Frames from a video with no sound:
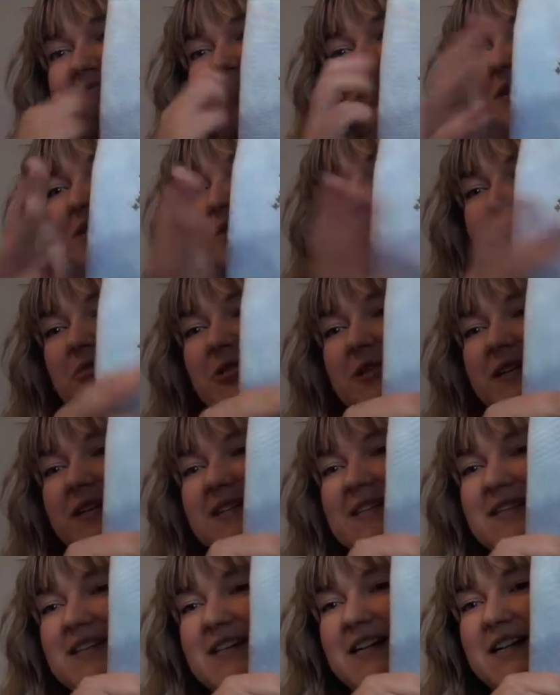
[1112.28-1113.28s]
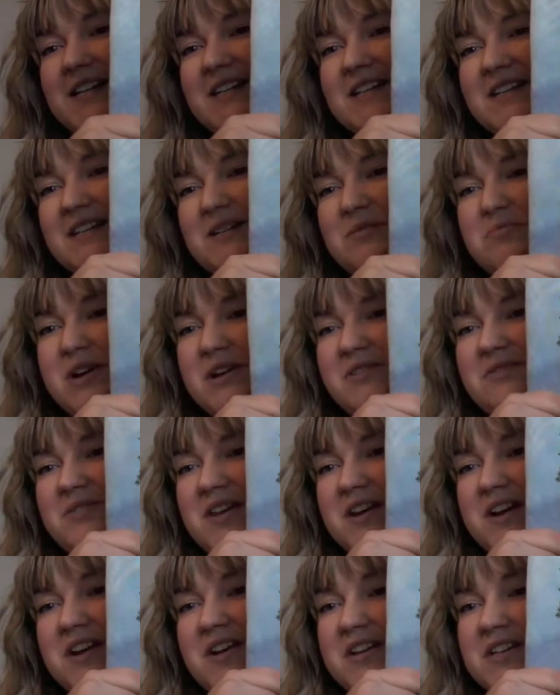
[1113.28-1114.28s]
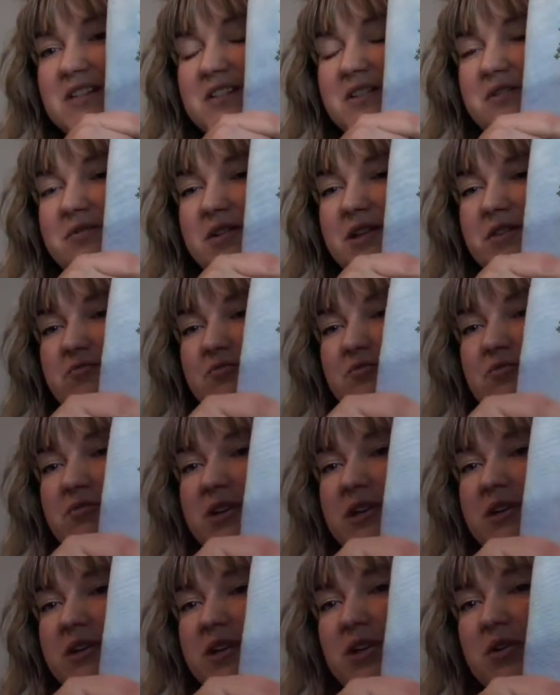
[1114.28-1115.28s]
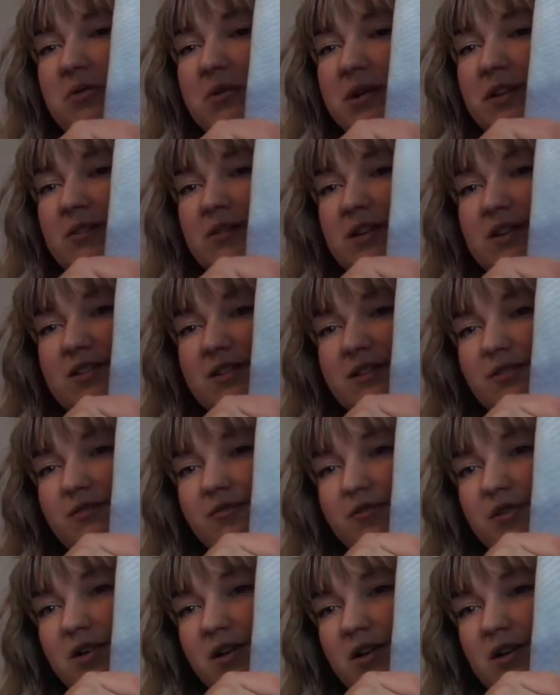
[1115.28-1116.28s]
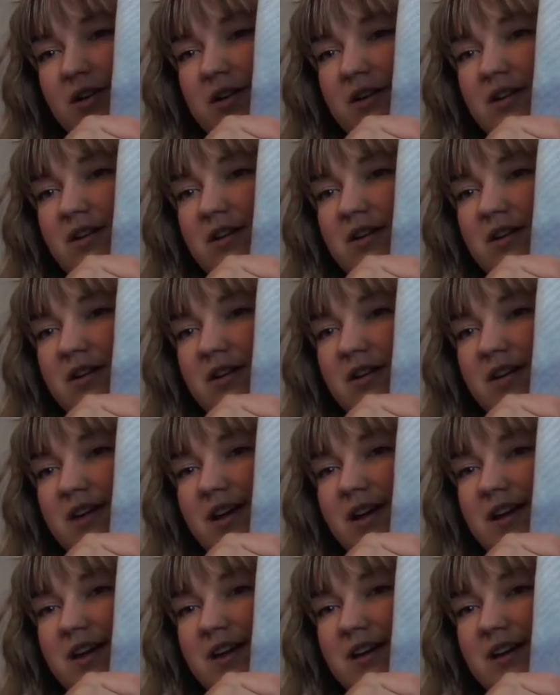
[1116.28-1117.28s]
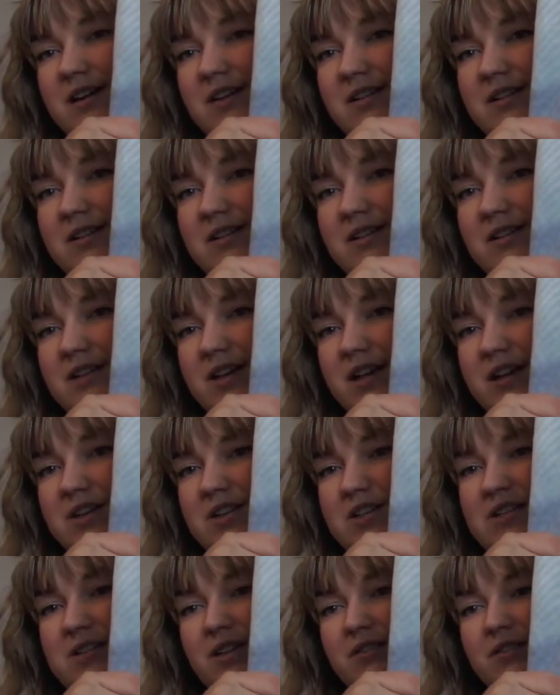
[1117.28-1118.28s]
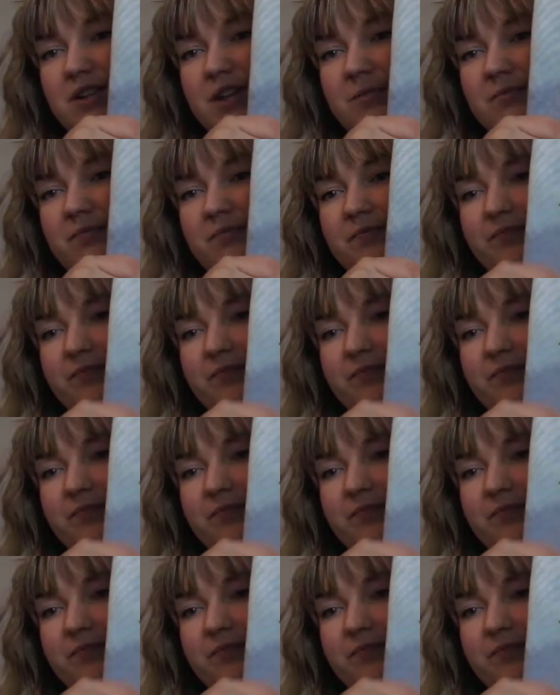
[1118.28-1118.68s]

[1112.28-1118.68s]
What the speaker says: super excited about that. It's going really quickly so far, and I just love it.